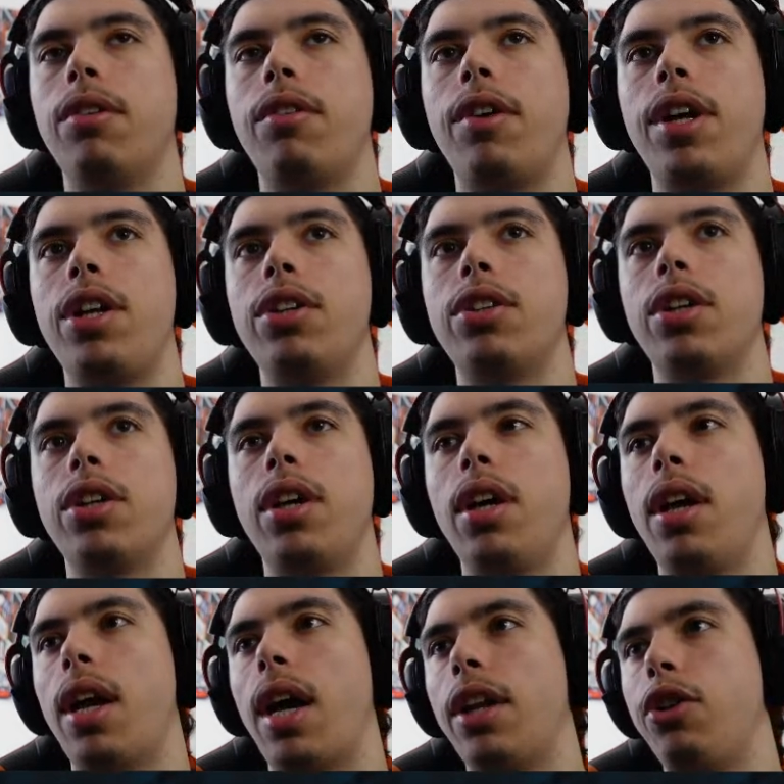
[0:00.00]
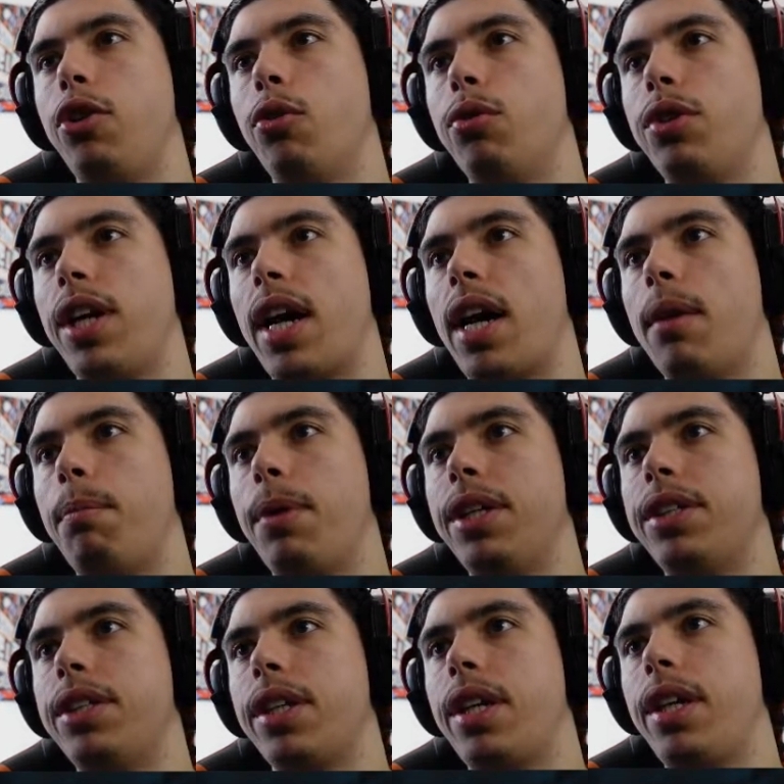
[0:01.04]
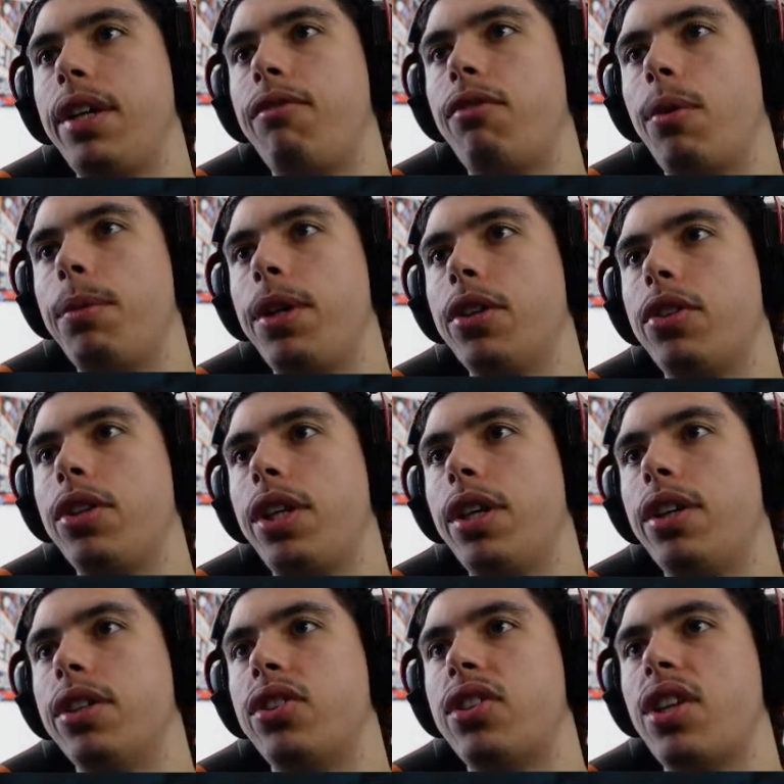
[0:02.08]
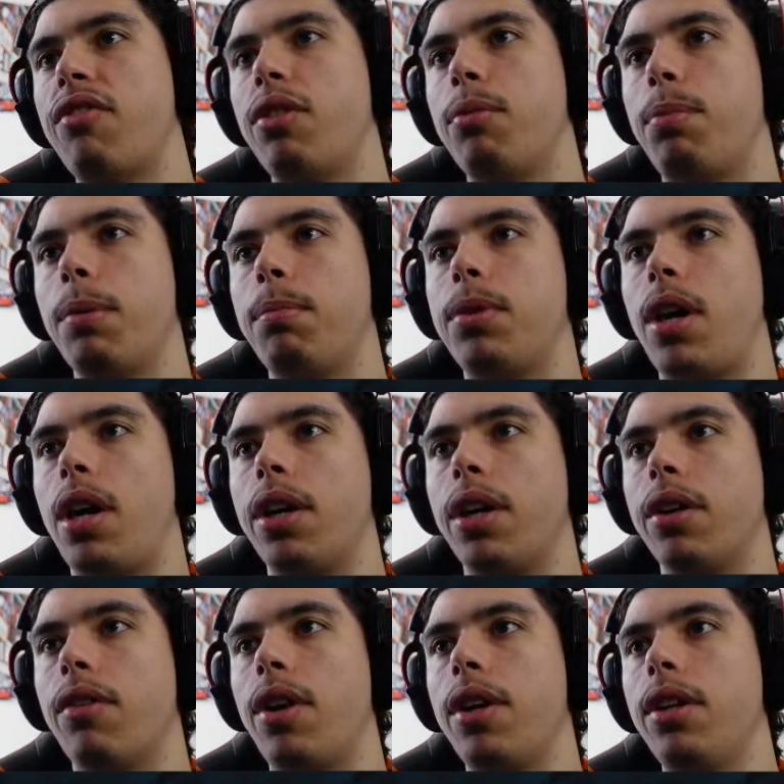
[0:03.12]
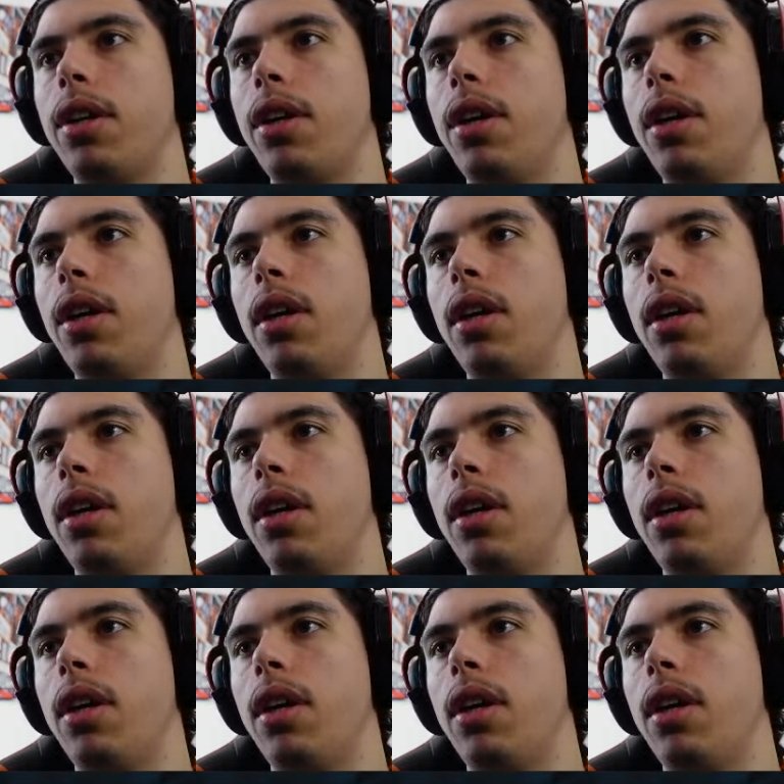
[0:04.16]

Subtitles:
in the range and you only had basically from here to here a 7 pip target, right?